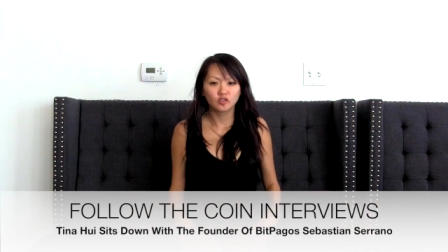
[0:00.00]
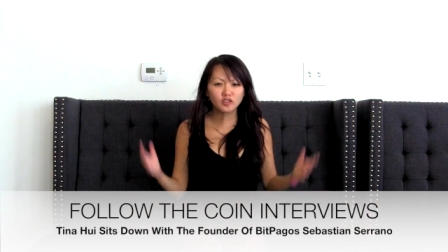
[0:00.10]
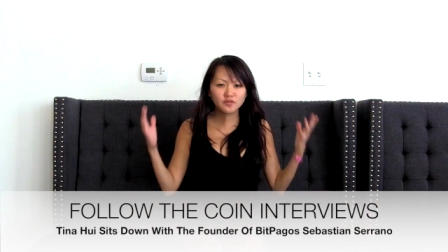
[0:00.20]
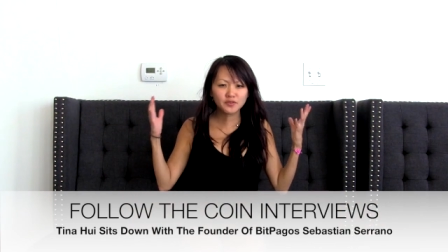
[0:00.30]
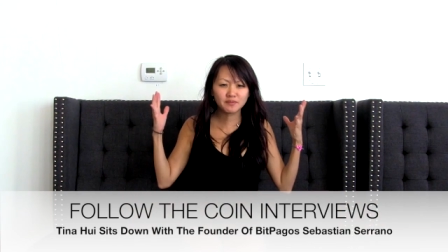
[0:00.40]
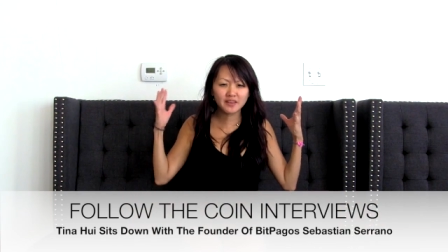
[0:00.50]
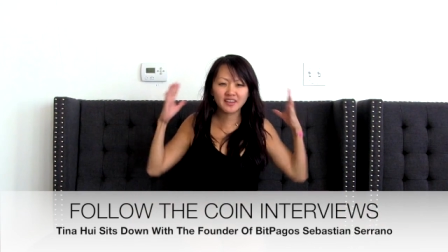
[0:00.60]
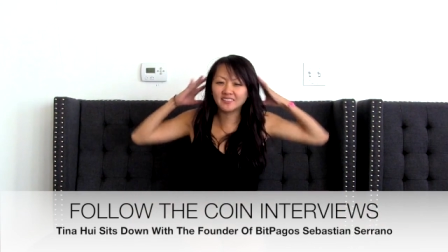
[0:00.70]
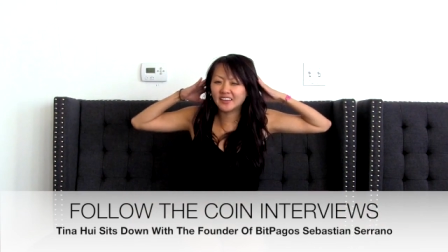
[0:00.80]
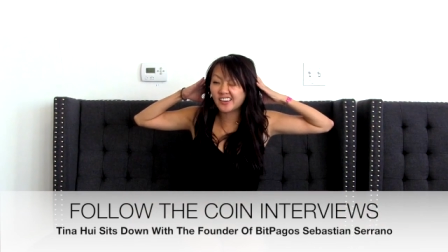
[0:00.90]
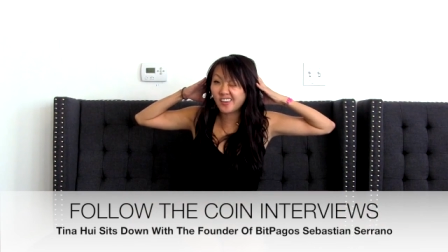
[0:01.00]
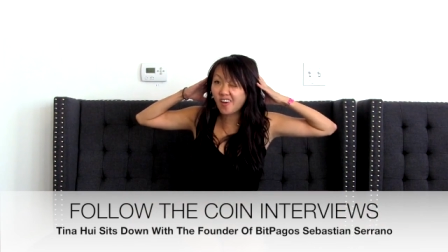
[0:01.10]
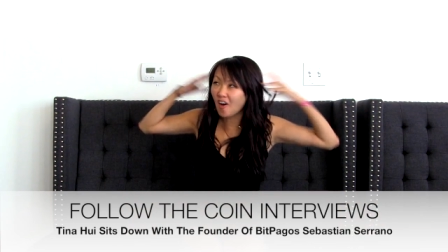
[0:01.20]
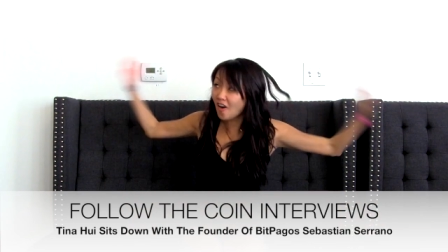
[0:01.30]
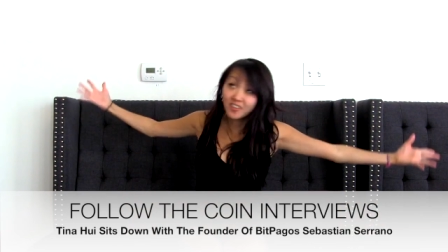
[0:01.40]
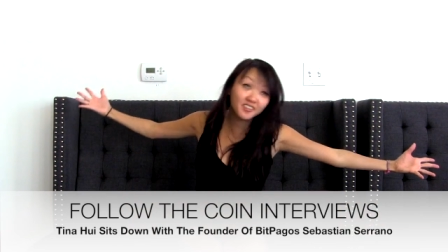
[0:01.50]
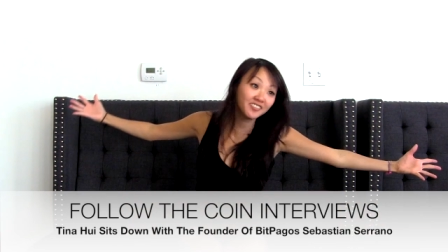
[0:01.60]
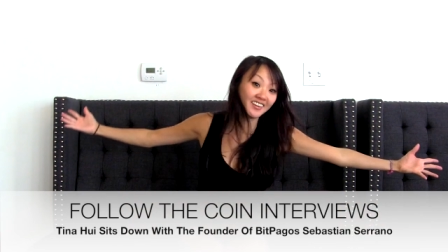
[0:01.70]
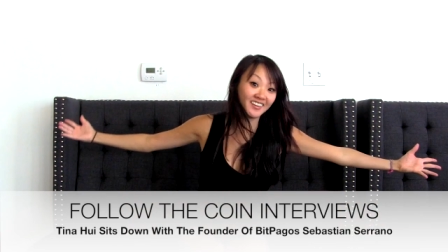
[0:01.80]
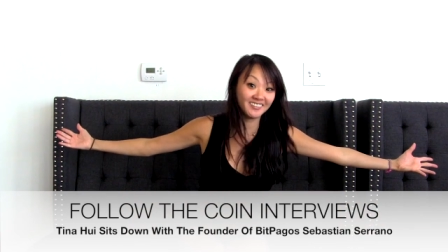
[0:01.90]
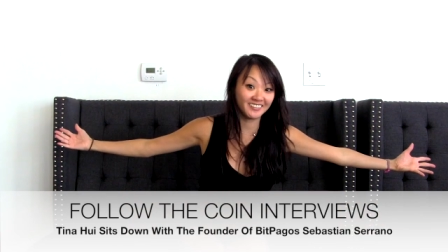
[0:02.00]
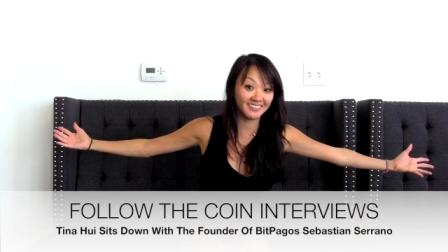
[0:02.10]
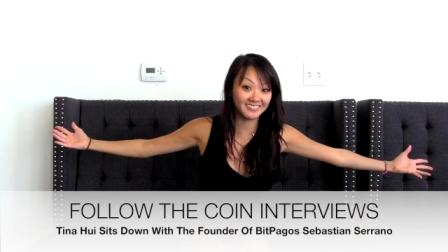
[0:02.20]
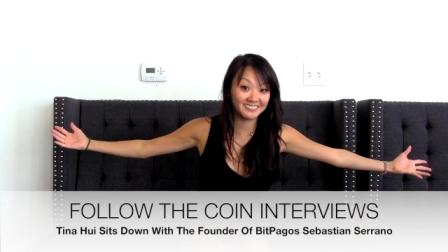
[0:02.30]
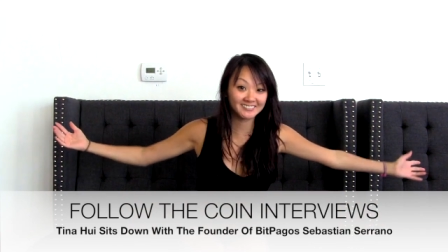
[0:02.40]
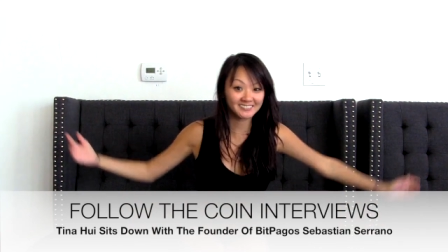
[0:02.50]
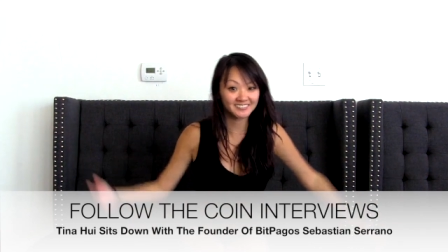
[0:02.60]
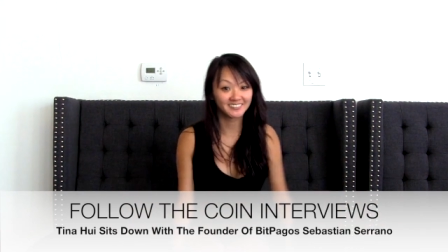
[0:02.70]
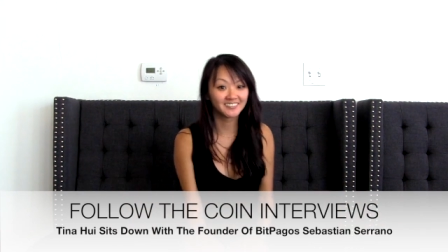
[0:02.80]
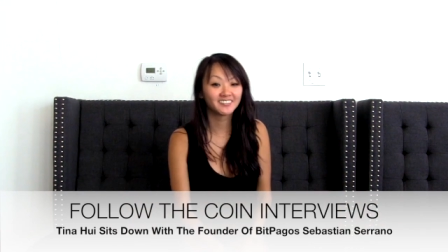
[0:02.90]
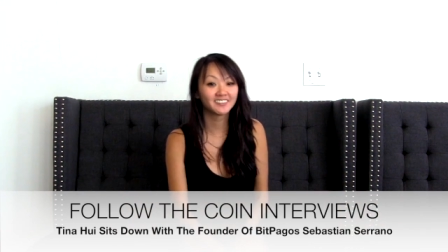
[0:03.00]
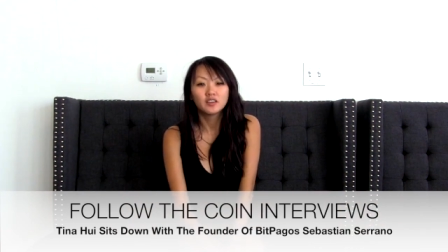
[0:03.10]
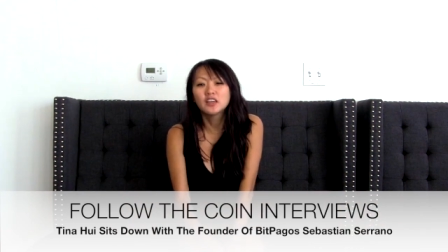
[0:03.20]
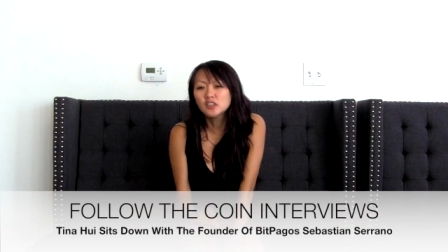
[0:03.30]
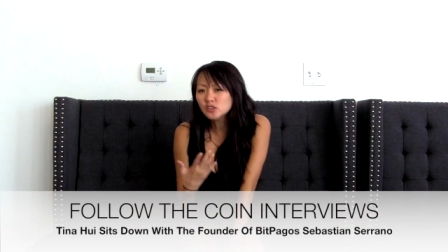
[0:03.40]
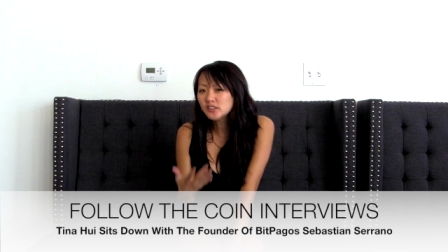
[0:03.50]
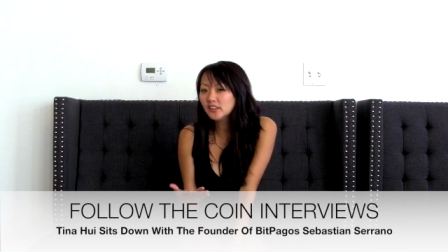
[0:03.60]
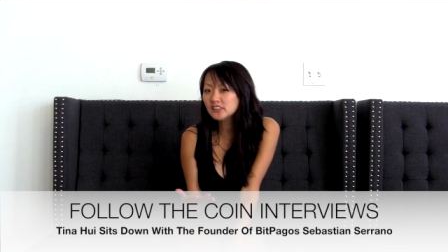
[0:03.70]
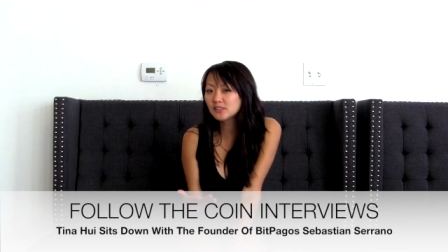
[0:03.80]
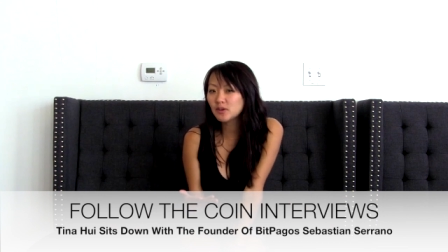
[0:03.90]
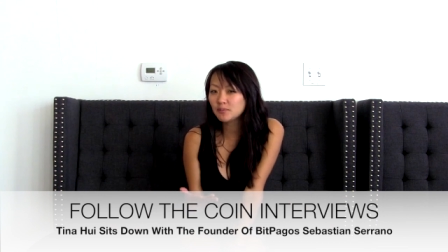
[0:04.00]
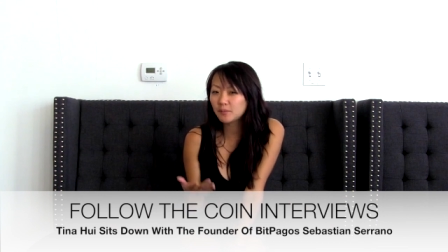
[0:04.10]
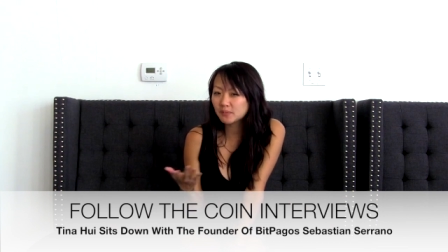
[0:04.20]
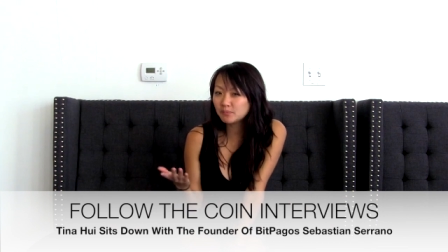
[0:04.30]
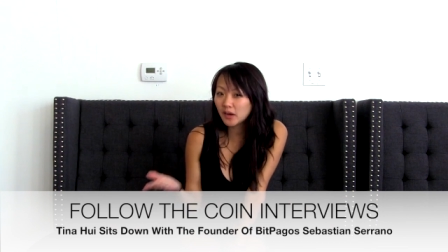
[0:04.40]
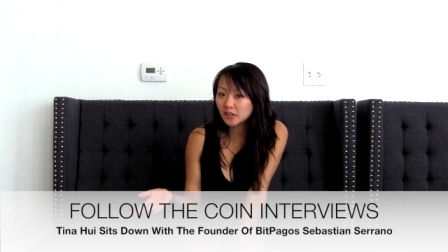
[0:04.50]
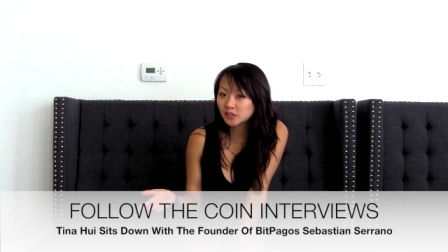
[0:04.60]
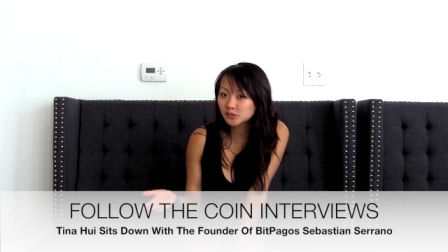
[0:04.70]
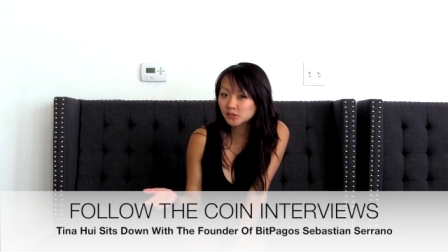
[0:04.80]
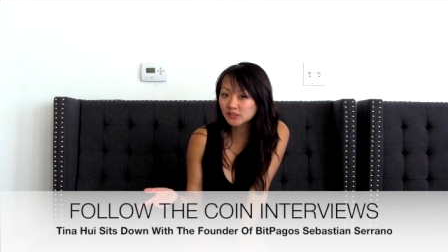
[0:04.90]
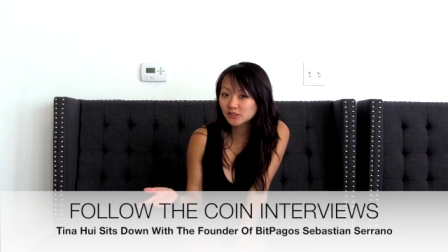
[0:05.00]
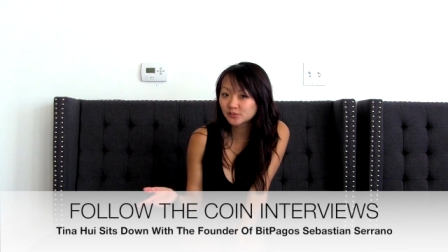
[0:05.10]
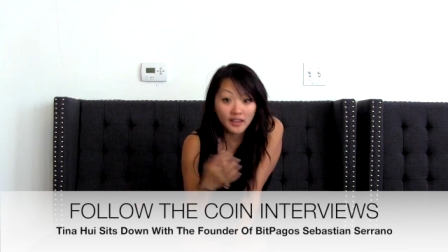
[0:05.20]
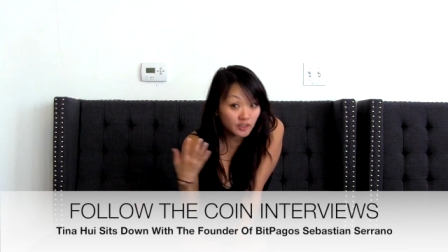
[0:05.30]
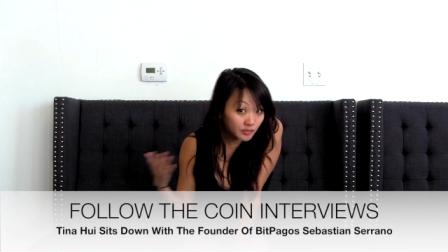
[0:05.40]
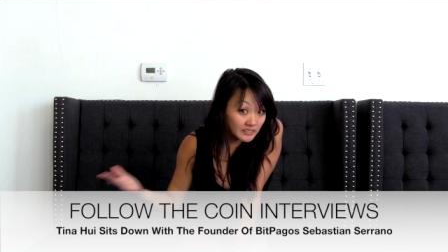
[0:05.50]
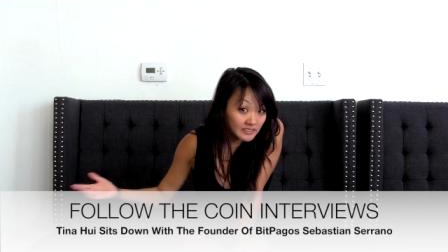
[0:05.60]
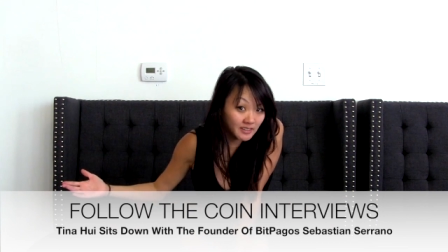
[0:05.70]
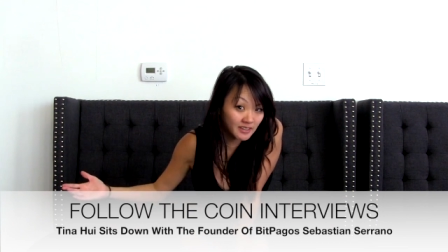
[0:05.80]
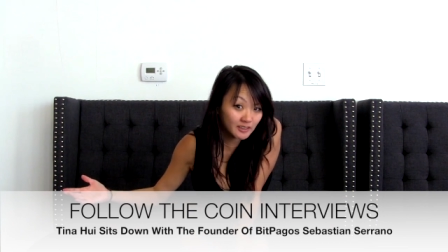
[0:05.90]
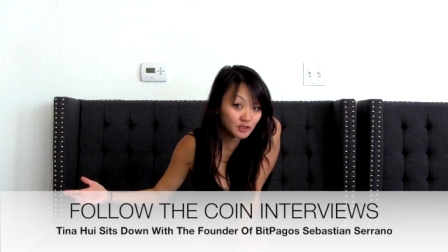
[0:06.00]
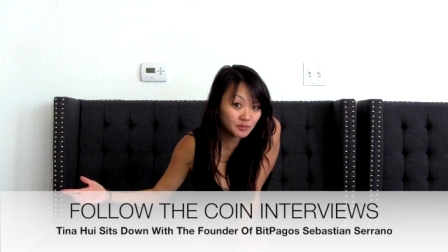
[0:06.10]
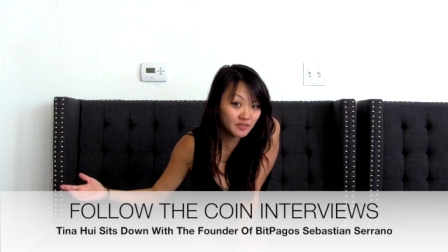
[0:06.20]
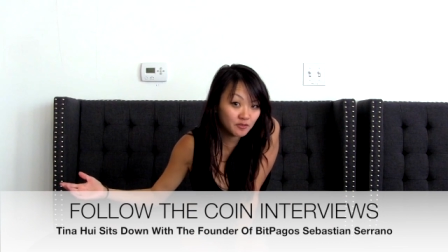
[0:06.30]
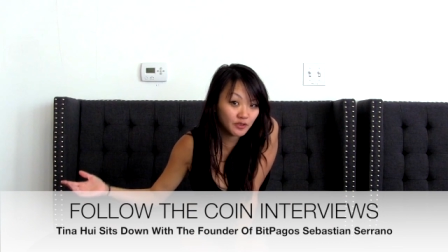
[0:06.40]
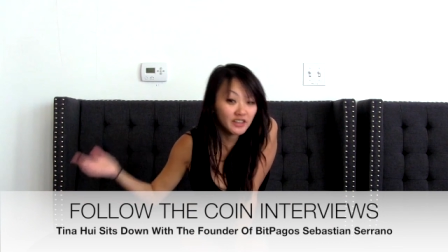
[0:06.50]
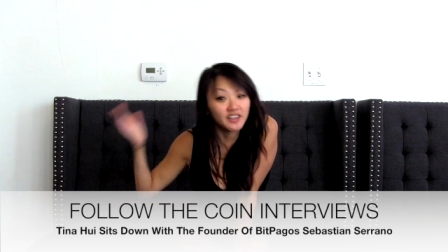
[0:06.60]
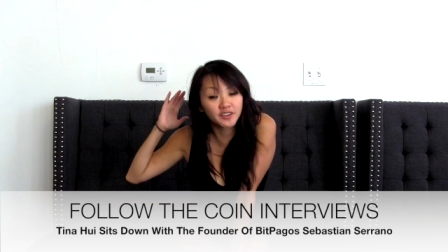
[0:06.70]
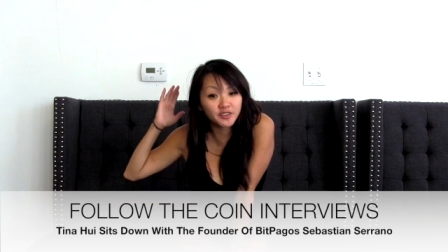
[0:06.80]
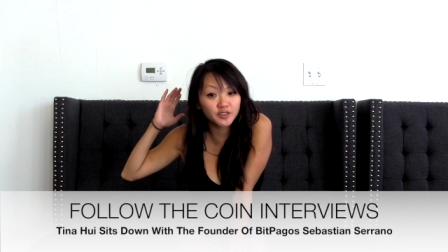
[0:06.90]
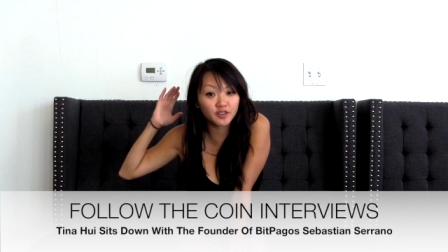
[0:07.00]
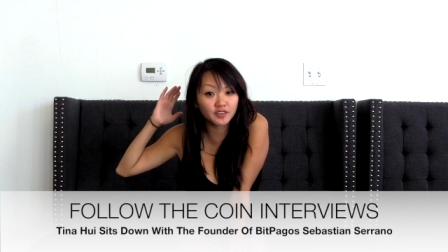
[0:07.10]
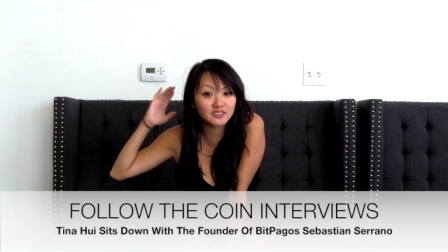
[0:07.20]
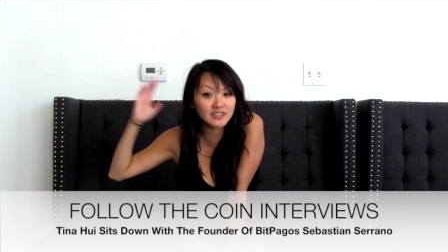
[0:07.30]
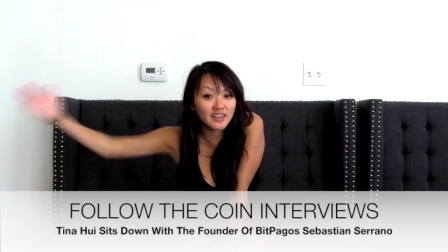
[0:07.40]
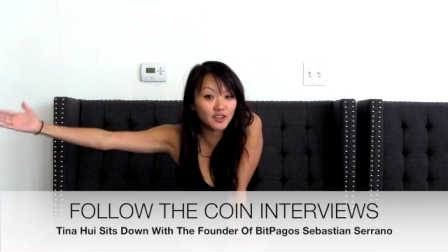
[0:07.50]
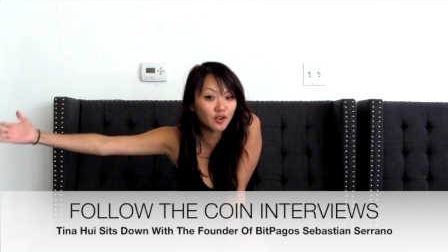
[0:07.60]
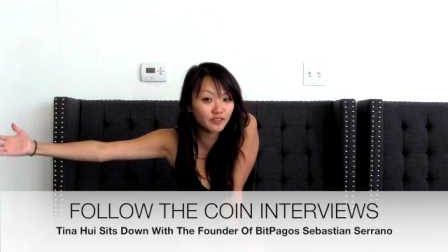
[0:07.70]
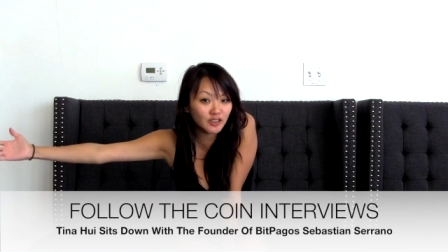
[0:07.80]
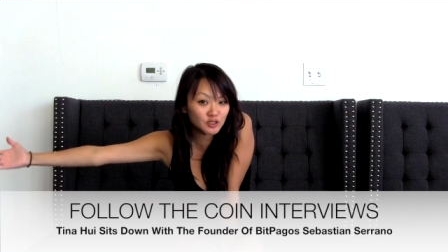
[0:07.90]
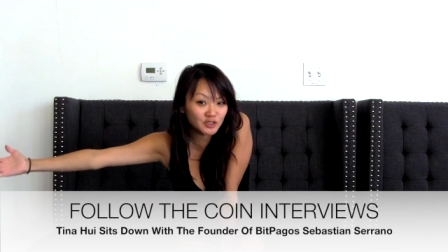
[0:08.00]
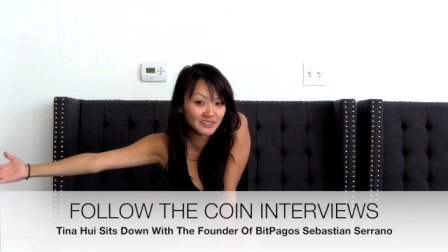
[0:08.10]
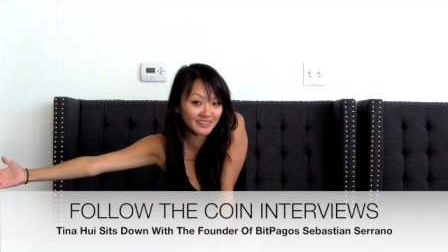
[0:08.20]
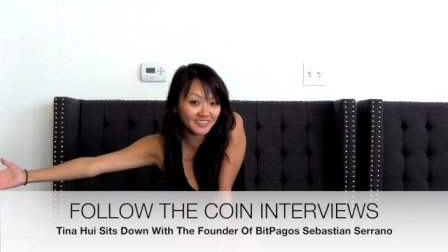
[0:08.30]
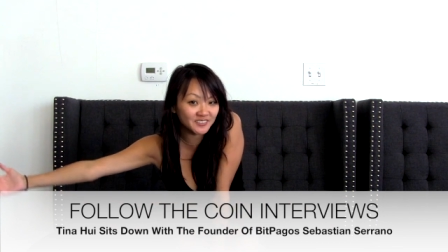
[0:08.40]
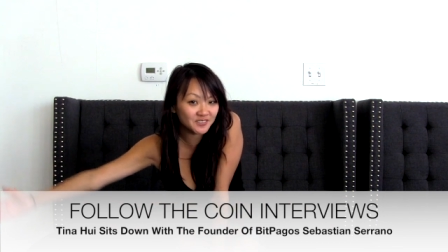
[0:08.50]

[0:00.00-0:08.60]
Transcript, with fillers: You've been making like all of the headlines. Can you tell us about BitPagos and your recent announcement? We hear you're taking over Argentina.